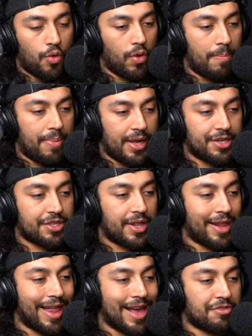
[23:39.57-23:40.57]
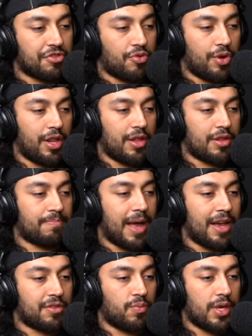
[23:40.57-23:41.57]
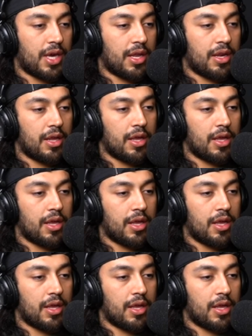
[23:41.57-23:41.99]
we binged the last 3 this past weekend.